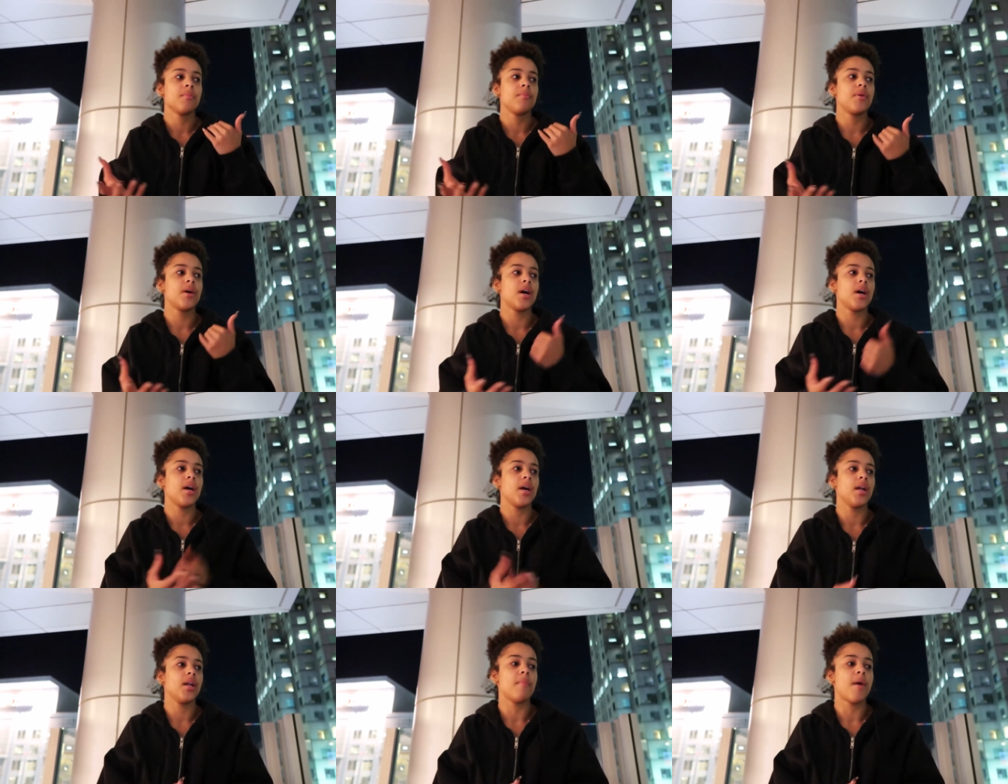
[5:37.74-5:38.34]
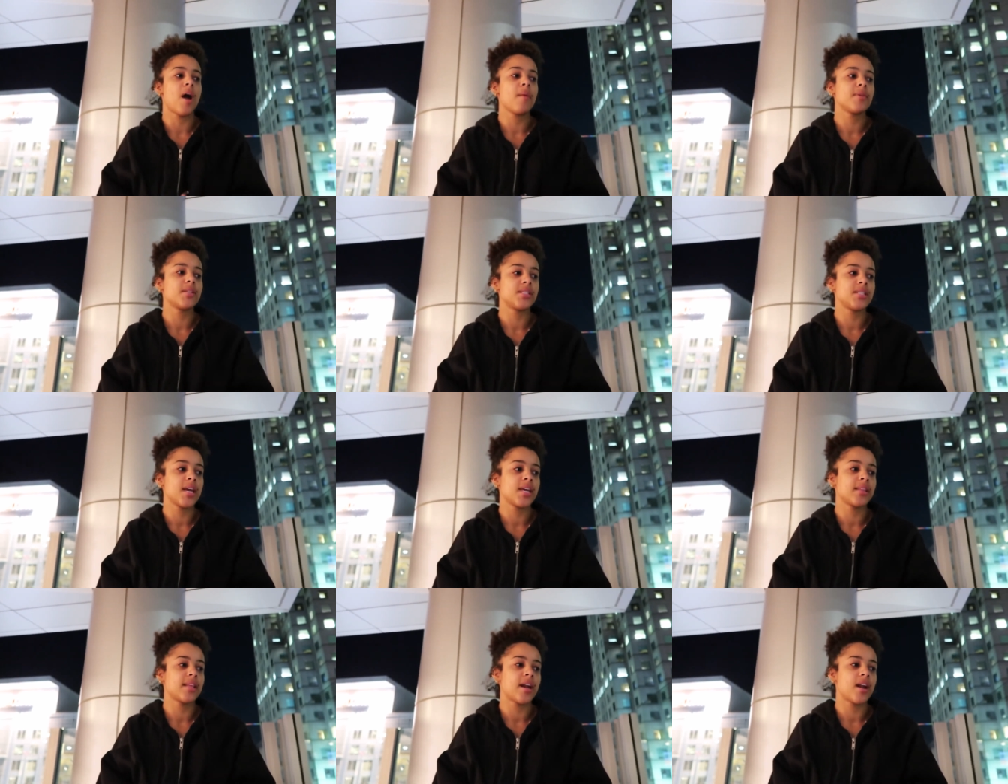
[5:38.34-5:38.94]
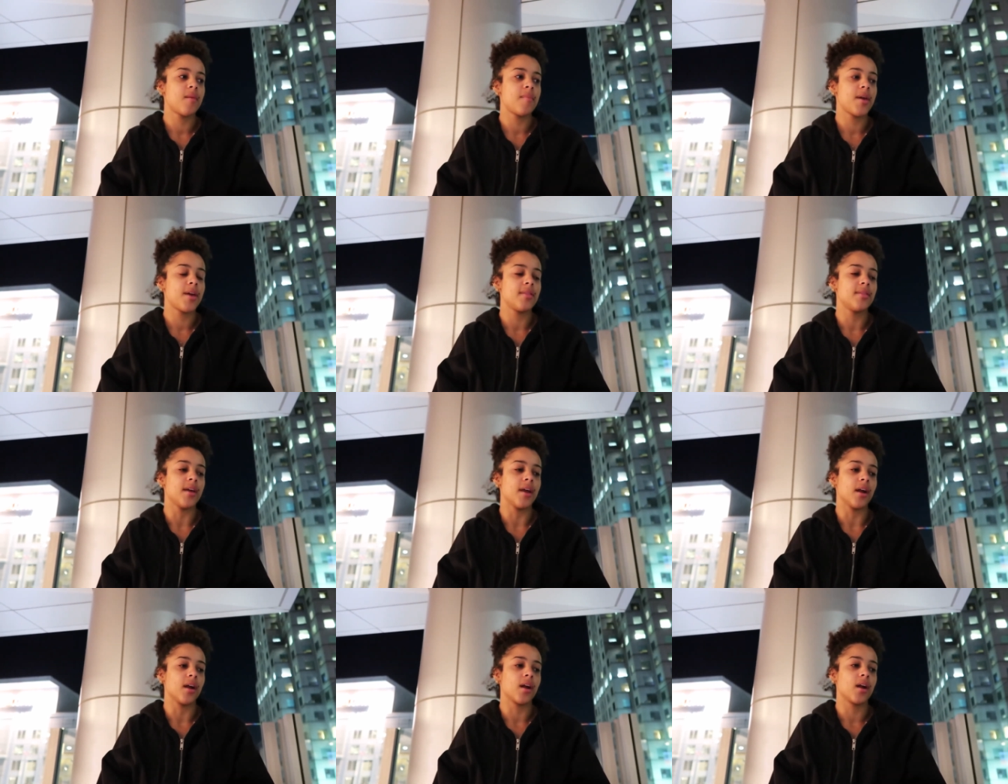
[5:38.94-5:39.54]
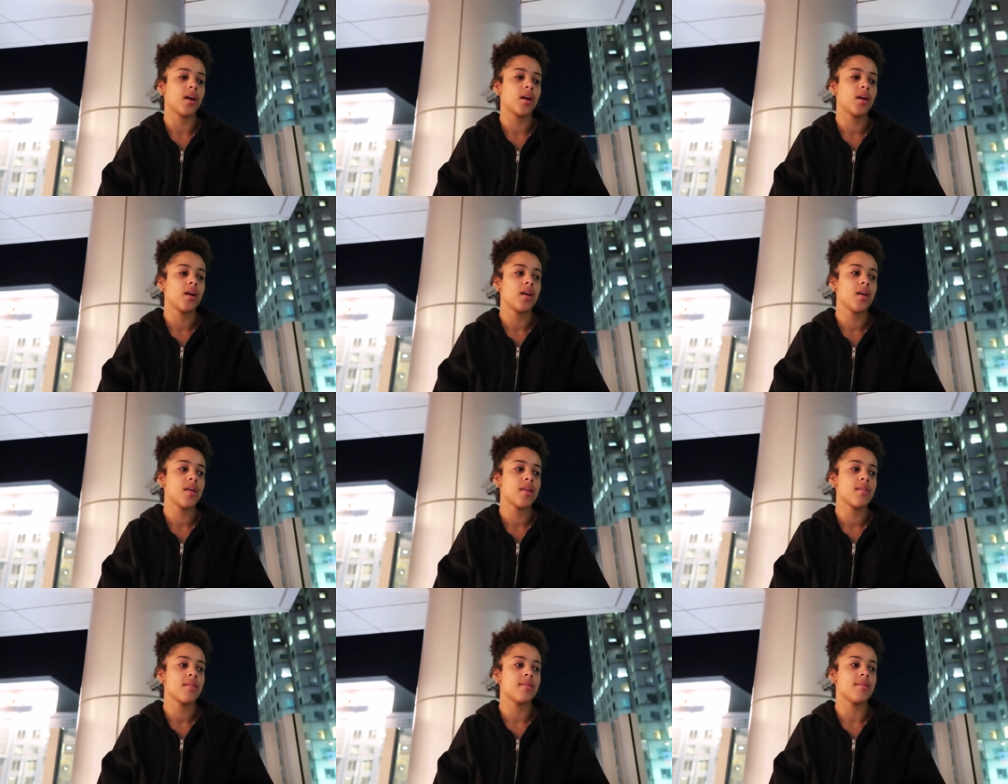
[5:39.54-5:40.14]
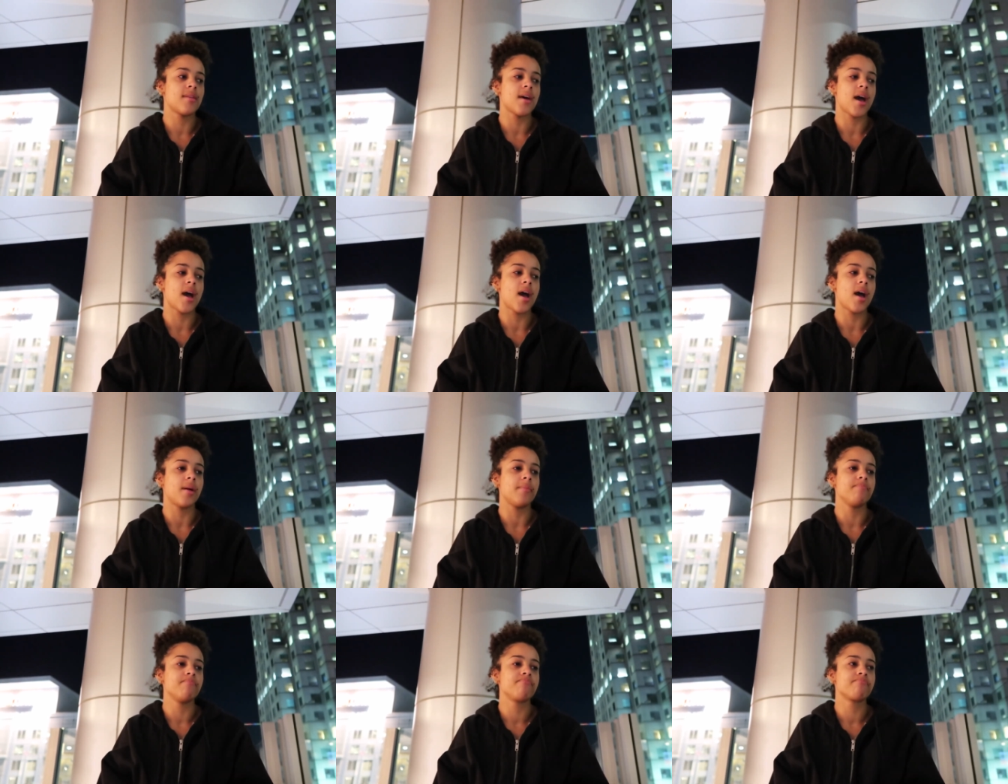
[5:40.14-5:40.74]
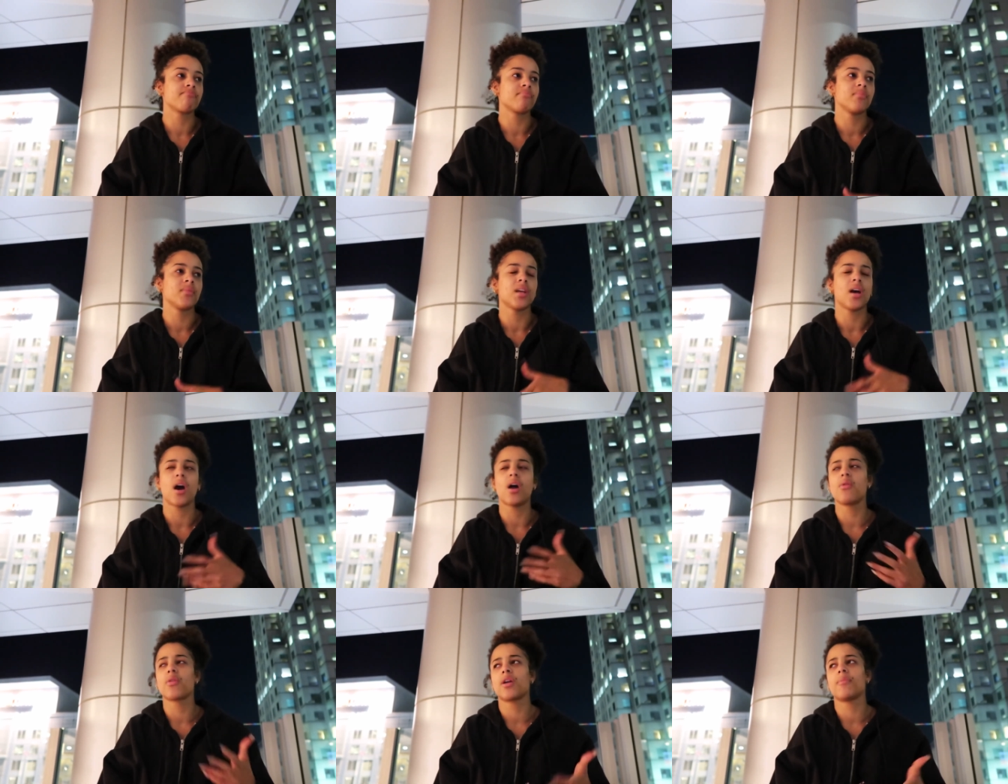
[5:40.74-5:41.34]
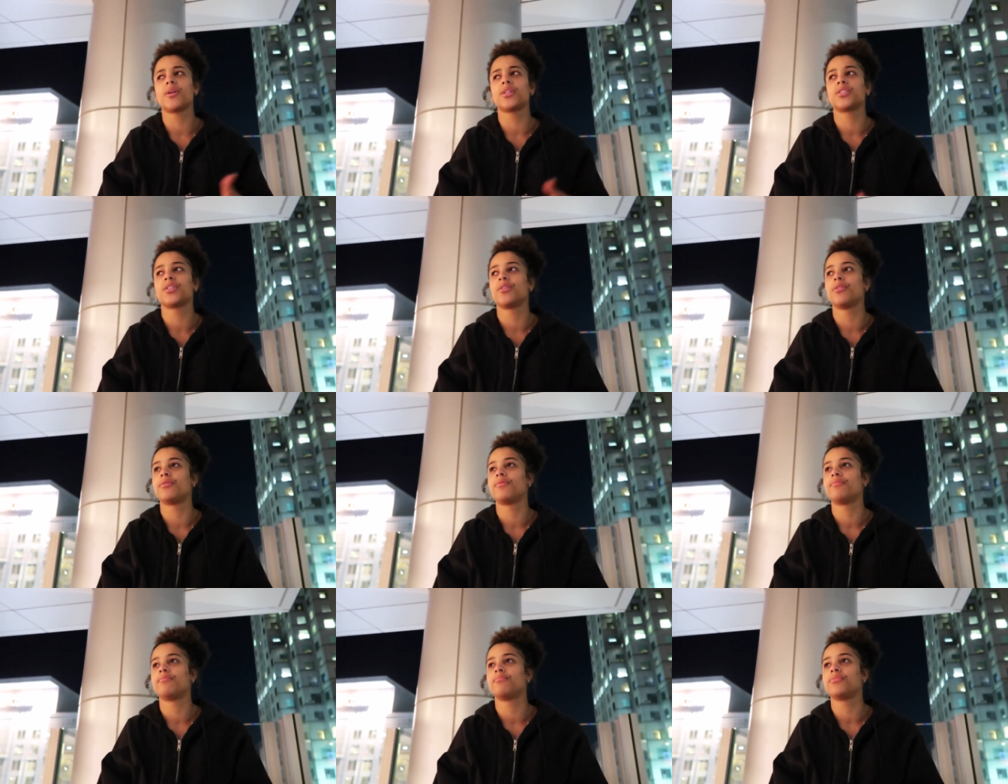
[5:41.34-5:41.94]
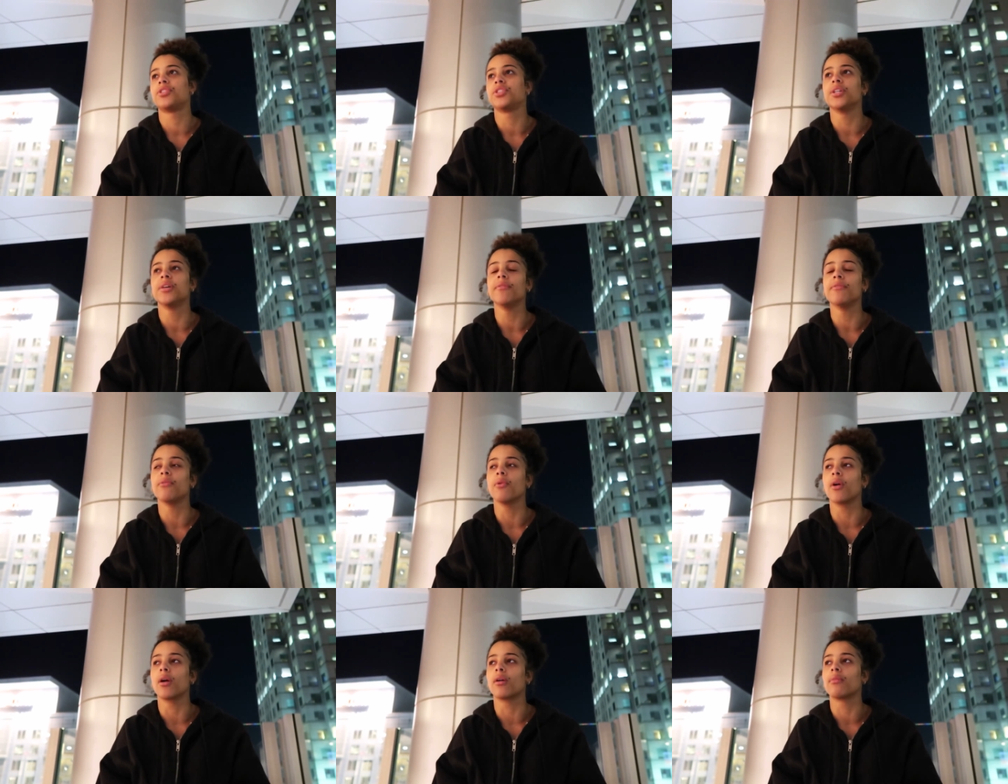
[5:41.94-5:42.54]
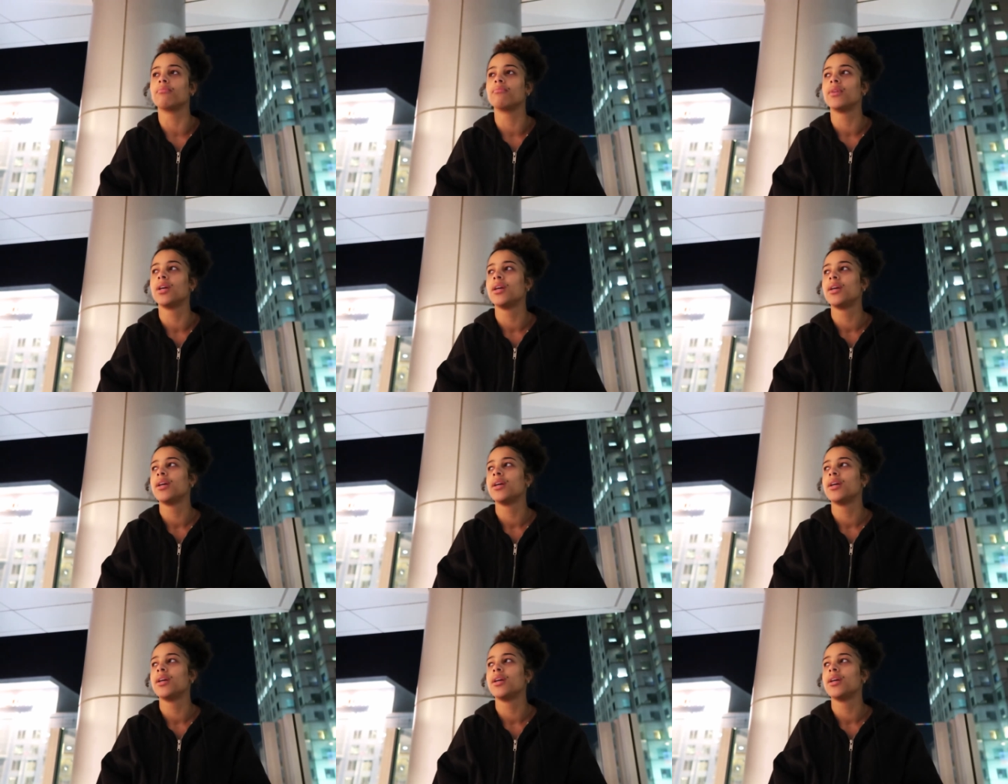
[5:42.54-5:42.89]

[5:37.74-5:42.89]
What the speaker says: But my mistake that I made there, that I don't give myself shit for,